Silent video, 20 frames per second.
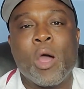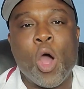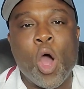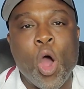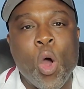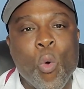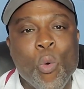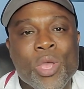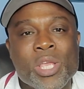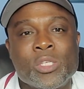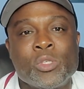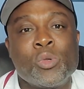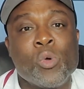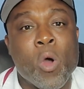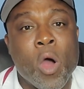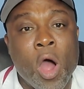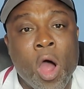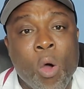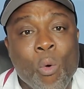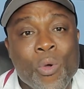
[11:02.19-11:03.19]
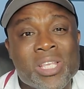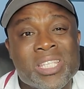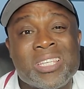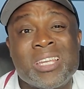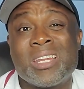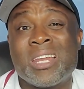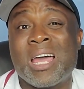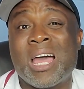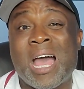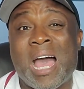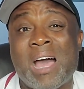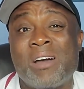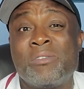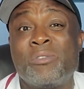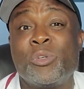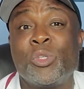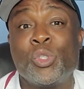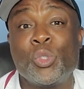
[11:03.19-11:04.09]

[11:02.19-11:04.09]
always gonna have